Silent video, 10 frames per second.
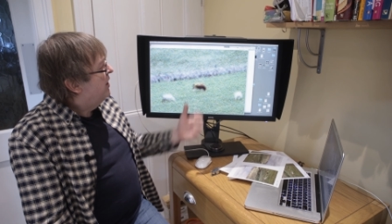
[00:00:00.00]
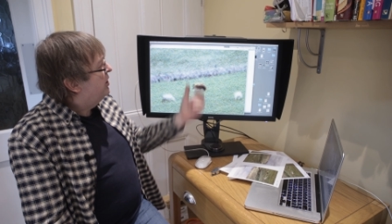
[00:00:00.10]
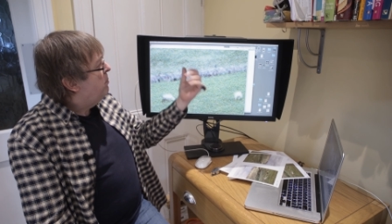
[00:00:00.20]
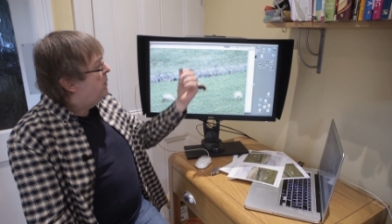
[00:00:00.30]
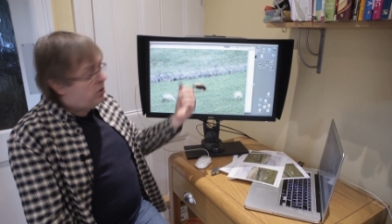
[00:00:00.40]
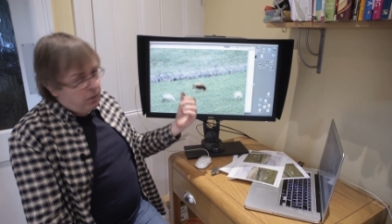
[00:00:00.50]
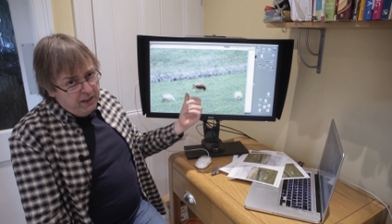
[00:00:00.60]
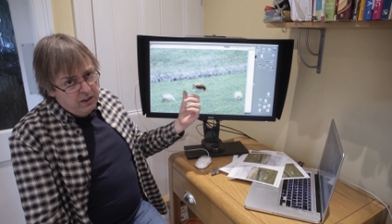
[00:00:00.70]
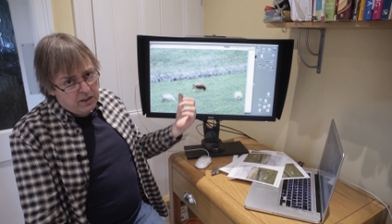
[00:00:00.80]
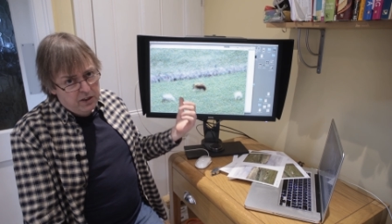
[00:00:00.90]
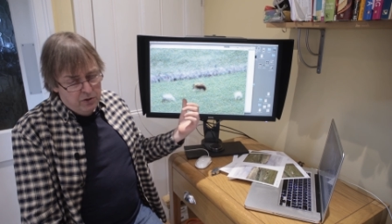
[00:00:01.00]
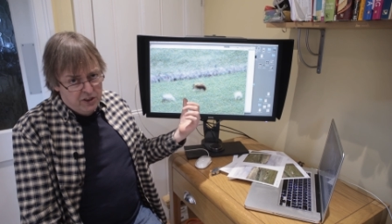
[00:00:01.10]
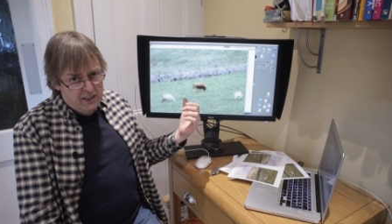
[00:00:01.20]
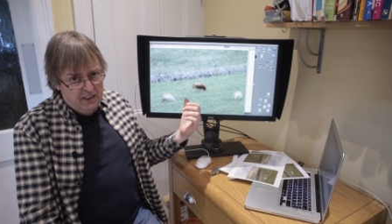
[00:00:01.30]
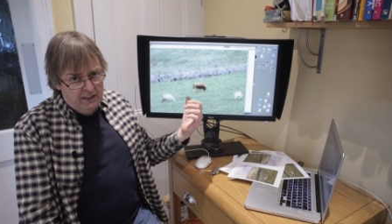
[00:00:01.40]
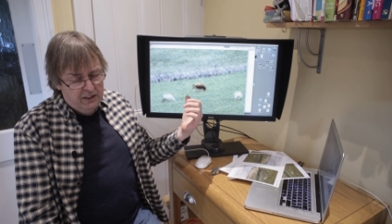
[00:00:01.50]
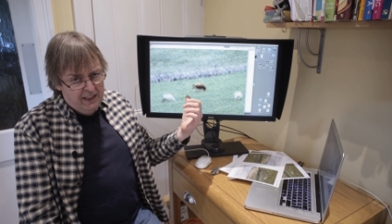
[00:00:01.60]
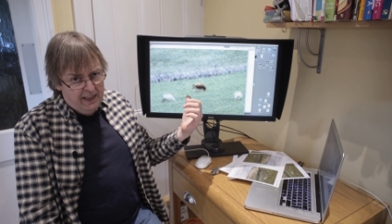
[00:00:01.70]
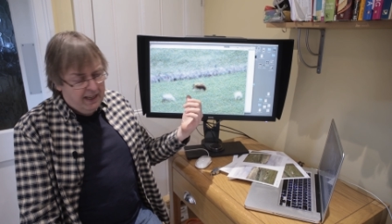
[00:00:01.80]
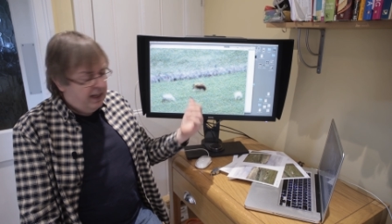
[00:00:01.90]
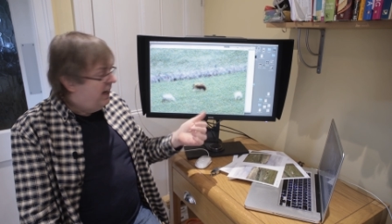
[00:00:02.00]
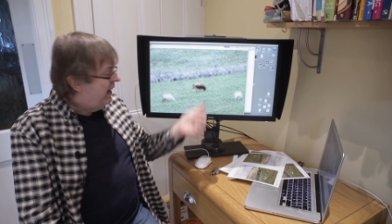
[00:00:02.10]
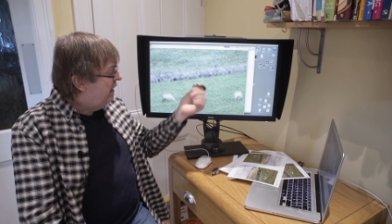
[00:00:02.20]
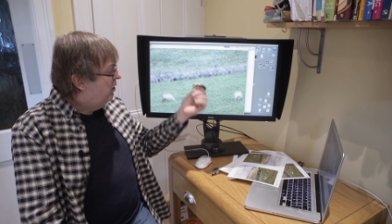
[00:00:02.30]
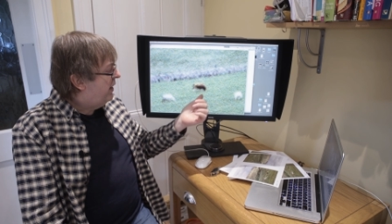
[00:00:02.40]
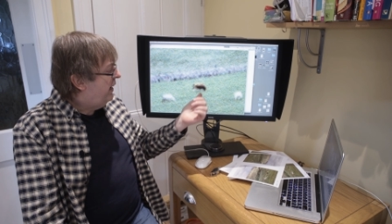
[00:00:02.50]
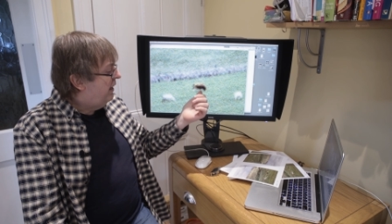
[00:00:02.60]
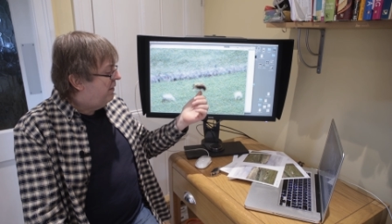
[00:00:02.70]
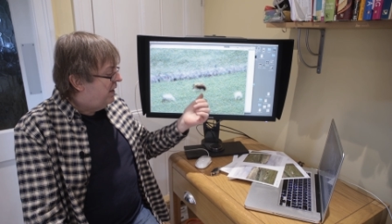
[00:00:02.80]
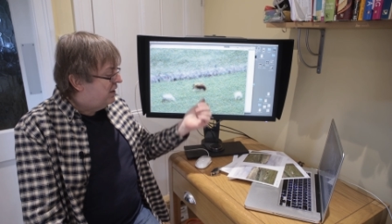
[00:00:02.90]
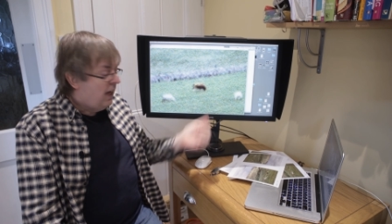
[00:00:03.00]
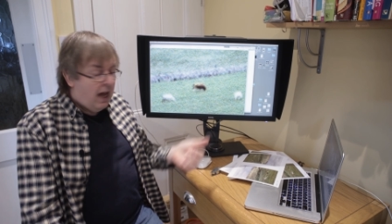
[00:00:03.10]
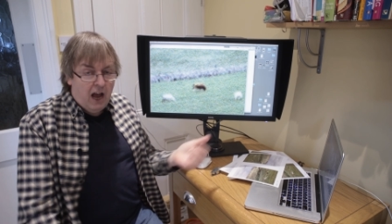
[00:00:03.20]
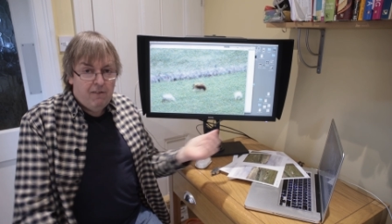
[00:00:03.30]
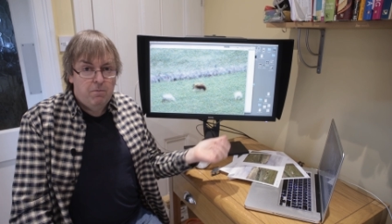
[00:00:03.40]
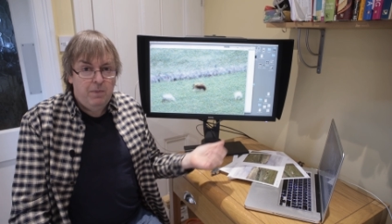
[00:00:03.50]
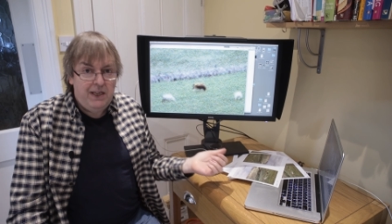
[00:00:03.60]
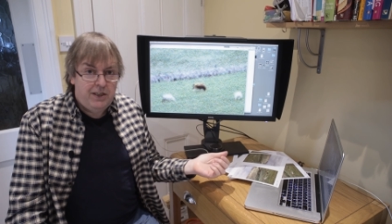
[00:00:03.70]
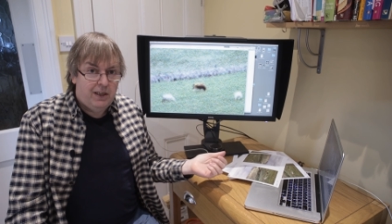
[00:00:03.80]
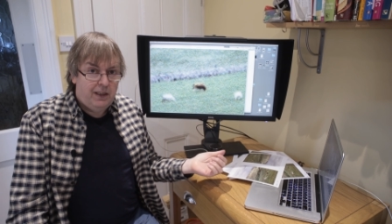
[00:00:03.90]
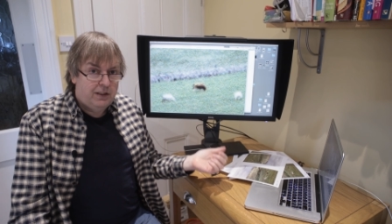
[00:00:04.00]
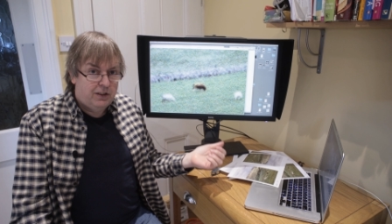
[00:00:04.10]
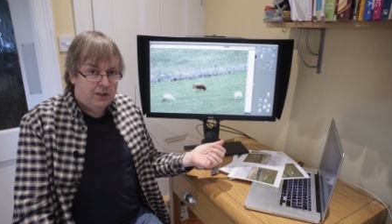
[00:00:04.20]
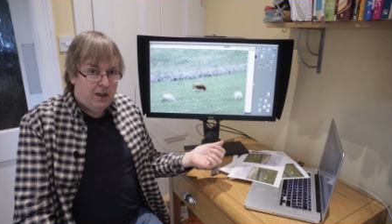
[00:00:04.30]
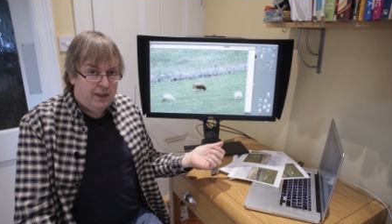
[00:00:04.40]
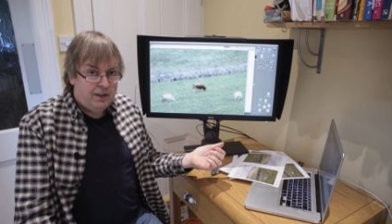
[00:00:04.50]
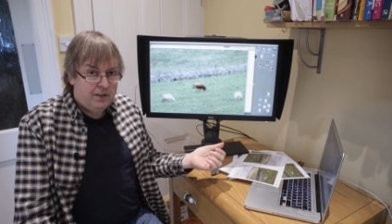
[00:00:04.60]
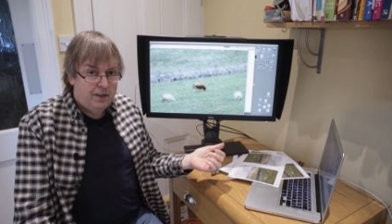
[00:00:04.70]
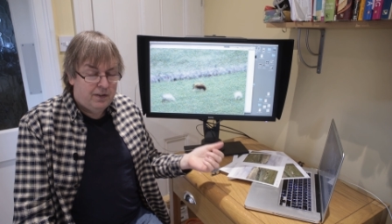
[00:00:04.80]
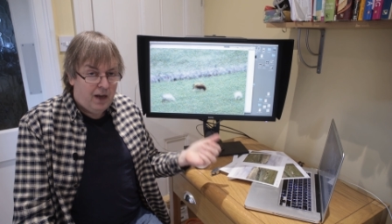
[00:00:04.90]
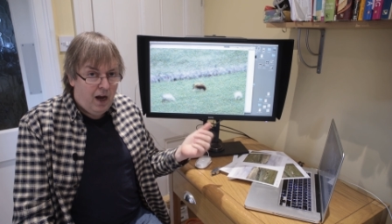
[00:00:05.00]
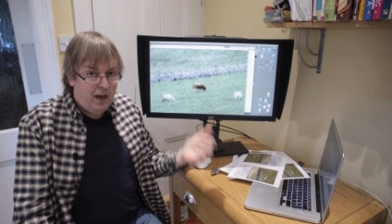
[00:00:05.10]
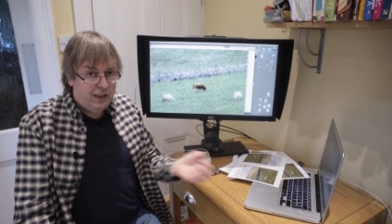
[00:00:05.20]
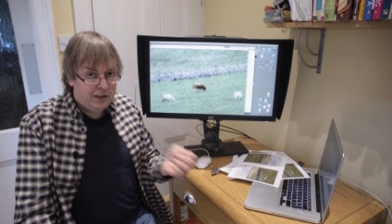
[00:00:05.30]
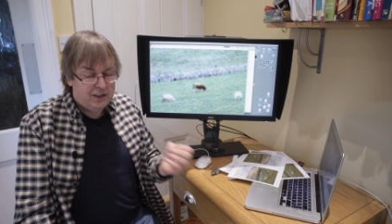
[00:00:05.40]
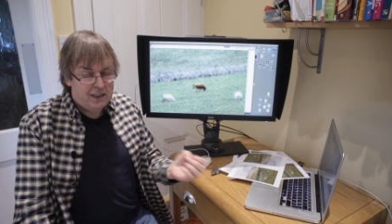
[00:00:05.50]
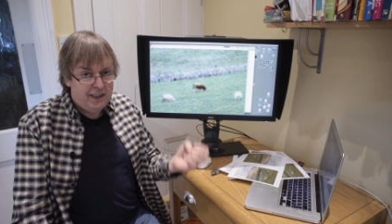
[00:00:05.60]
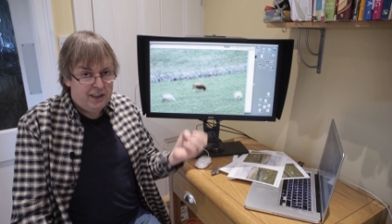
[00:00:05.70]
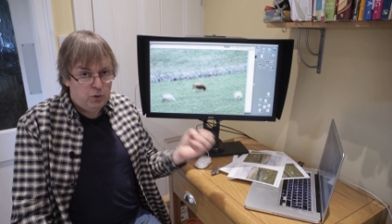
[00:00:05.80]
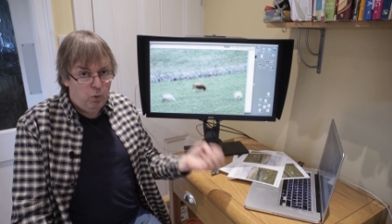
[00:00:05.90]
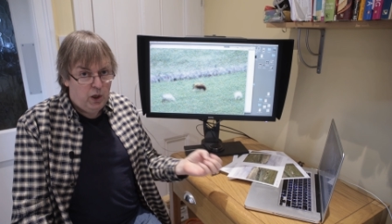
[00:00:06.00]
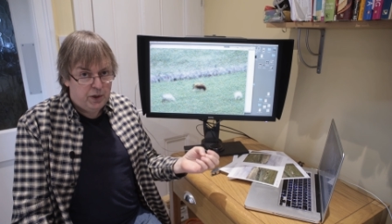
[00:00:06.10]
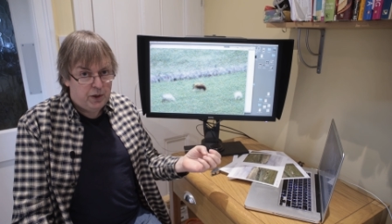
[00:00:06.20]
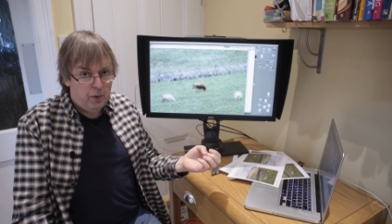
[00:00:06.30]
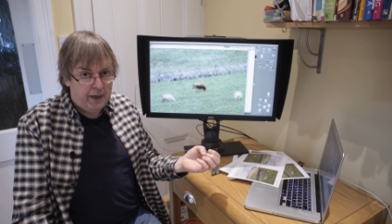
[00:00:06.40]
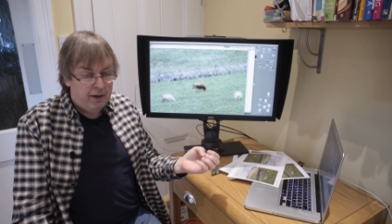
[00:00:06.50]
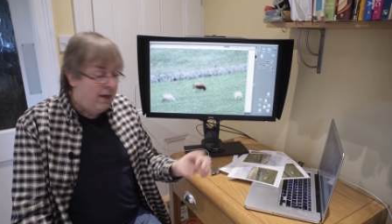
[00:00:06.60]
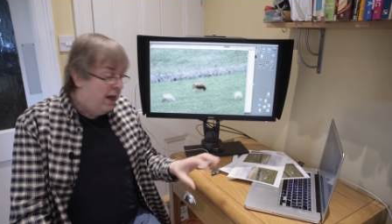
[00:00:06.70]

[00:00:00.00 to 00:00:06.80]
So between the two settings here, in looking at this, I've immediately decided that the highest setting is worth doing.